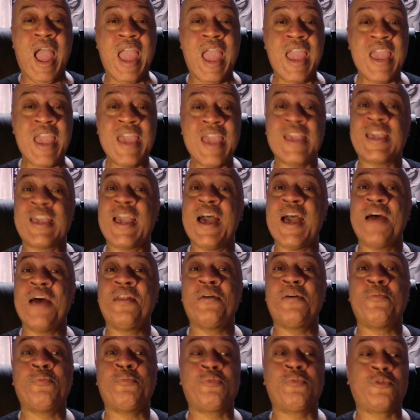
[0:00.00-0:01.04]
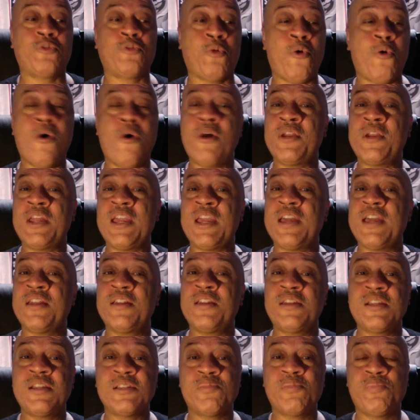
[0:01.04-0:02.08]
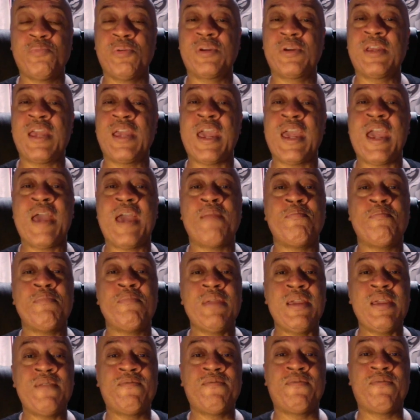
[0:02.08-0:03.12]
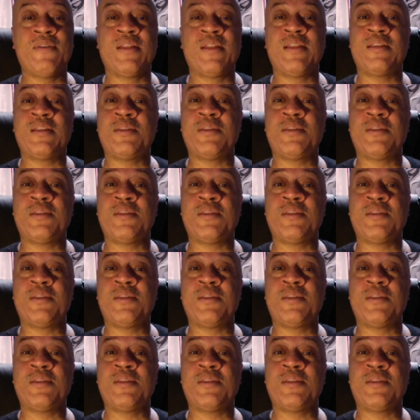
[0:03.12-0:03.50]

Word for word: it kind of toward the end of this book, it had me feeling